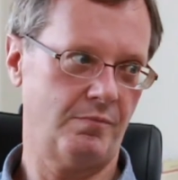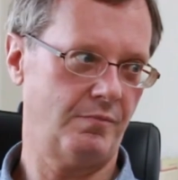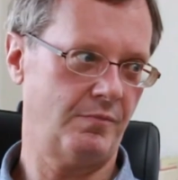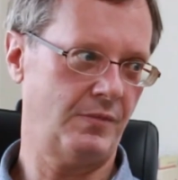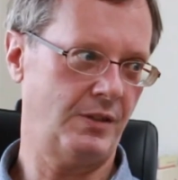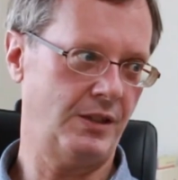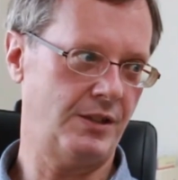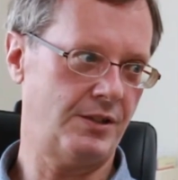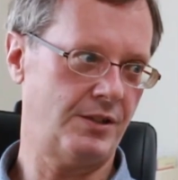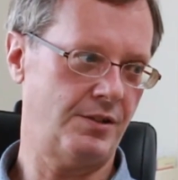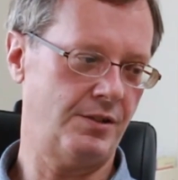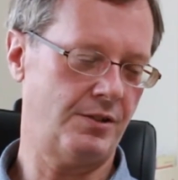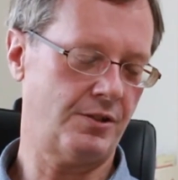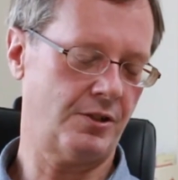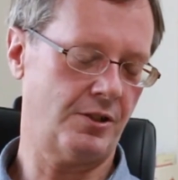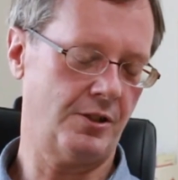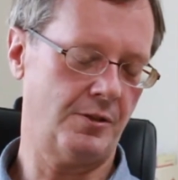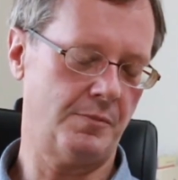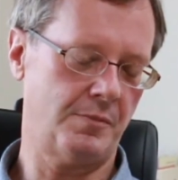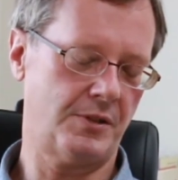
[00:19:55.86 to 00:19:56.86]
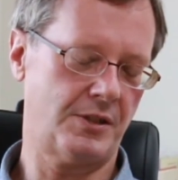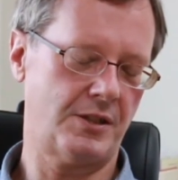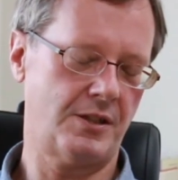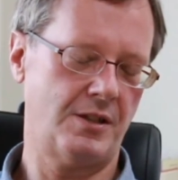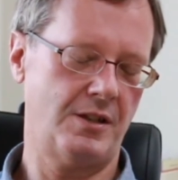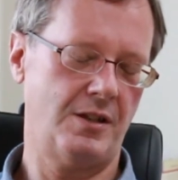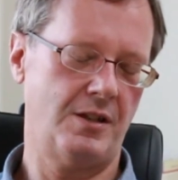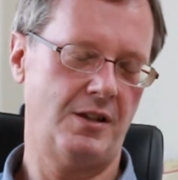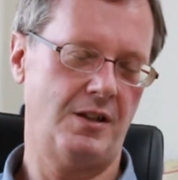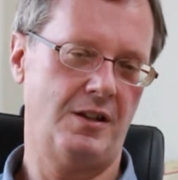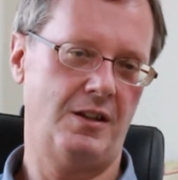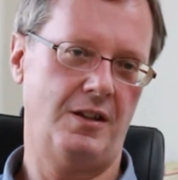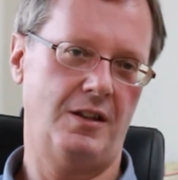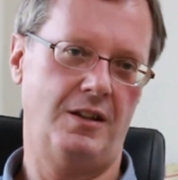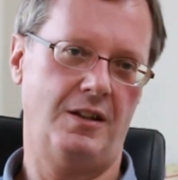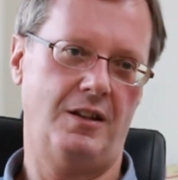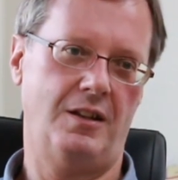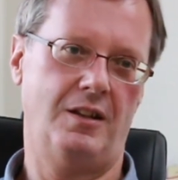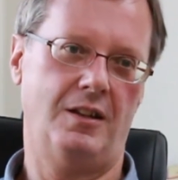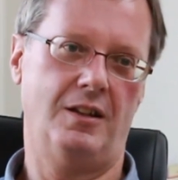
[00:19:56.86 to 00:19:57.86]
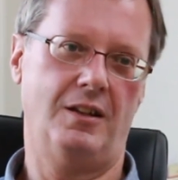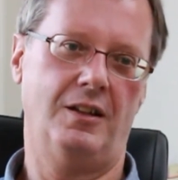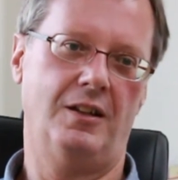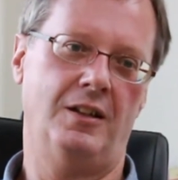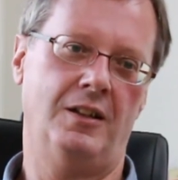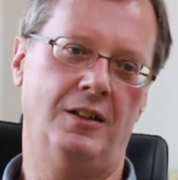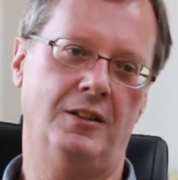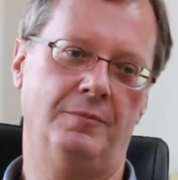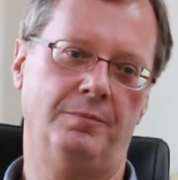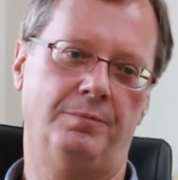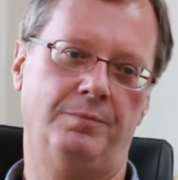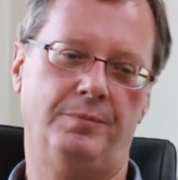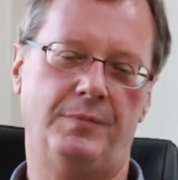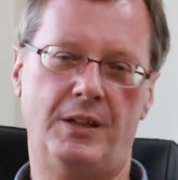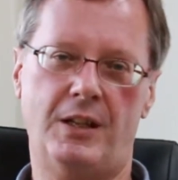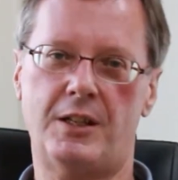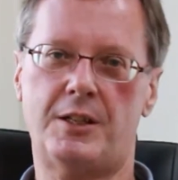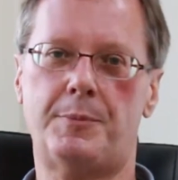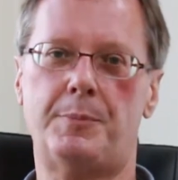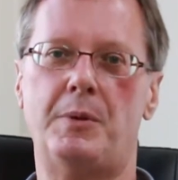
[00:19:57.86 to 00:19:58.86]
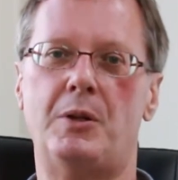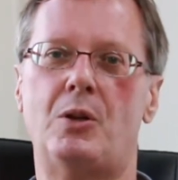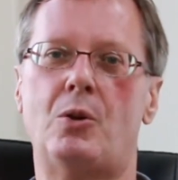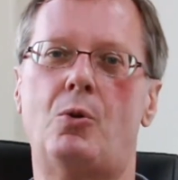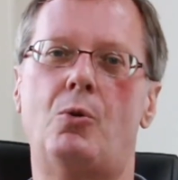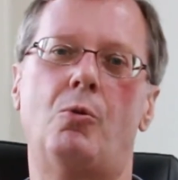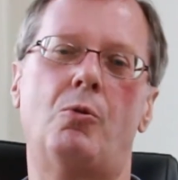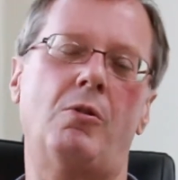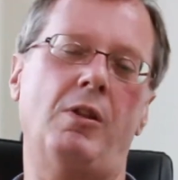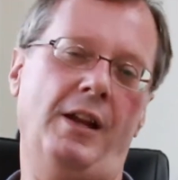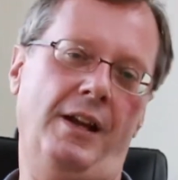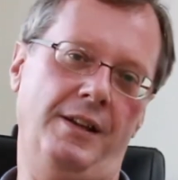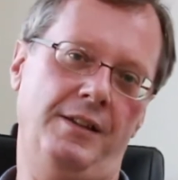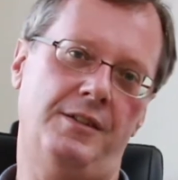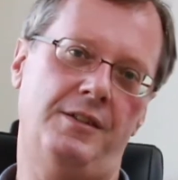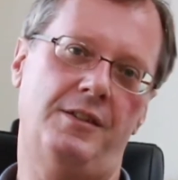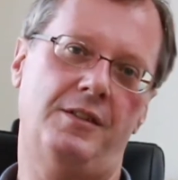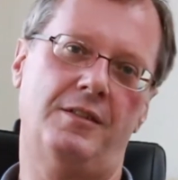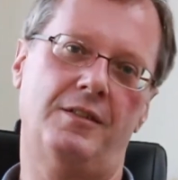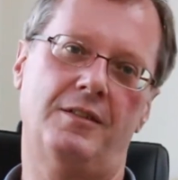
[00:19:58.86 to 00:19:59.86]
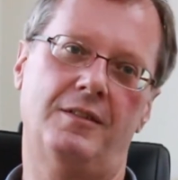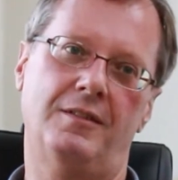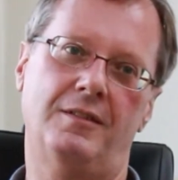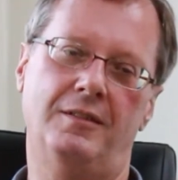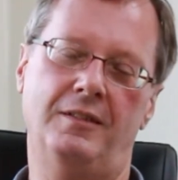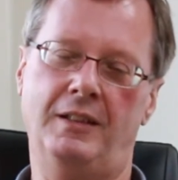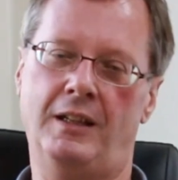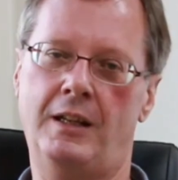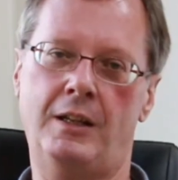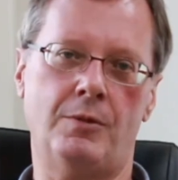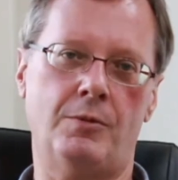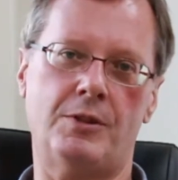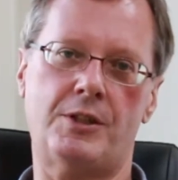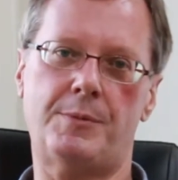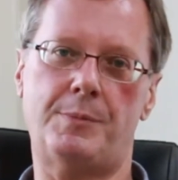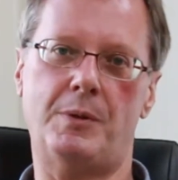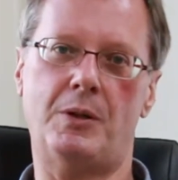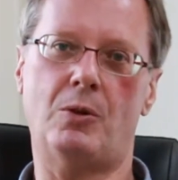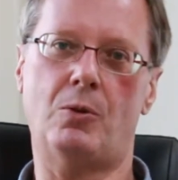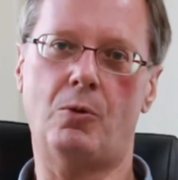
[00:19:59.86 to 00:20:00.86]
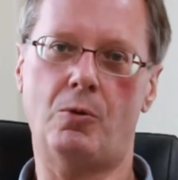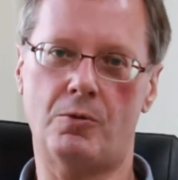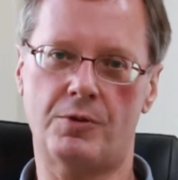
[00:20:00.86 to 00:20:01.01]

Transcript: these two terms. You could spend a whole class. I don't want to spend a whole